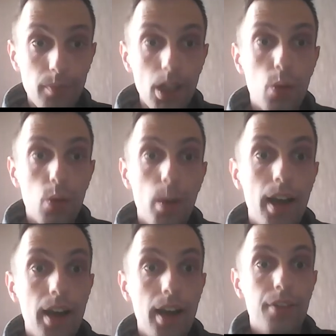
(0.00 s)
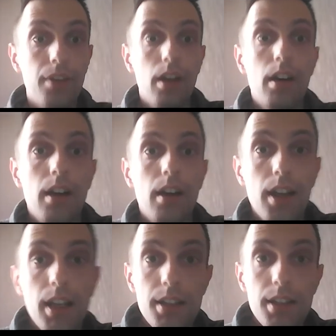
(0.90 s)
where f
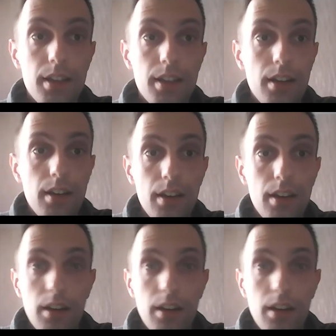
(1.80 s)
is a